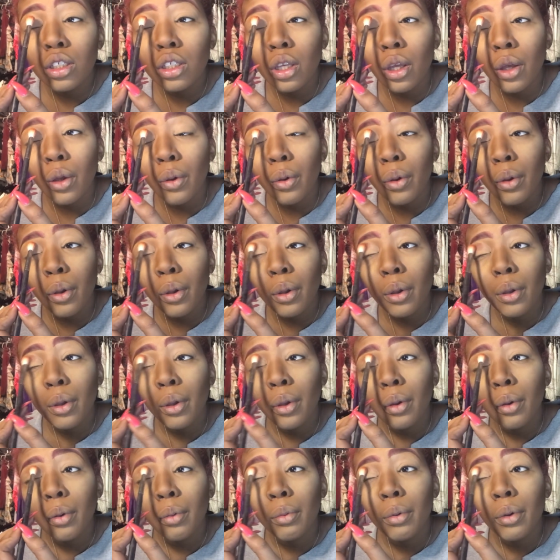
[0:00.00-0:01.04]
So
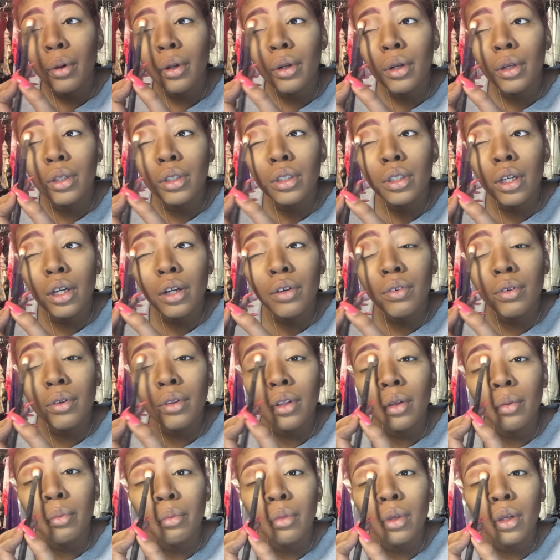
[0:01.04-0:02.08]
I'm gonna start
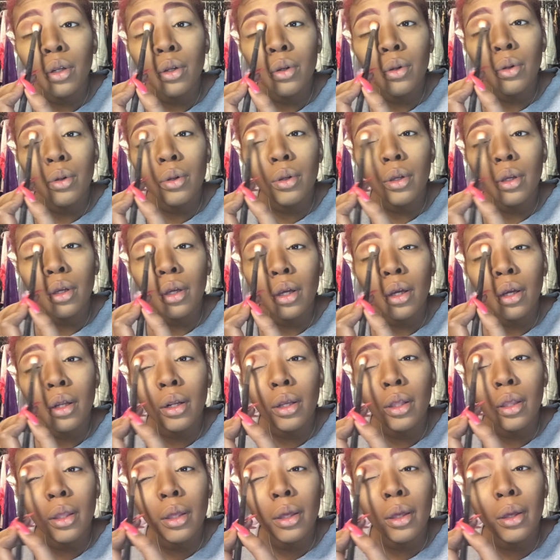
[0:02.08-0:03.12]
from the middle and kind
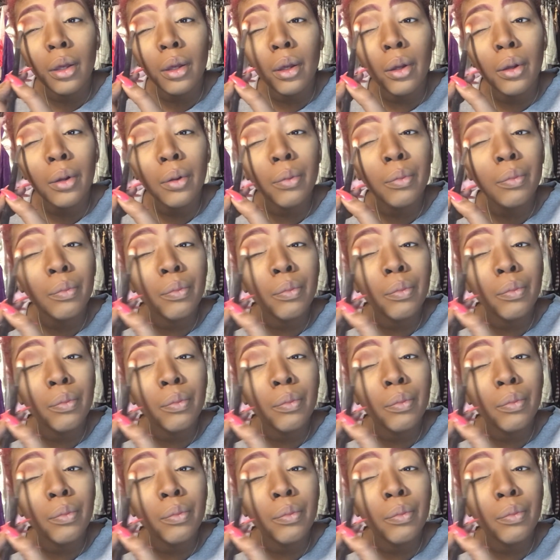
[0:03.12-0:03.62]
of like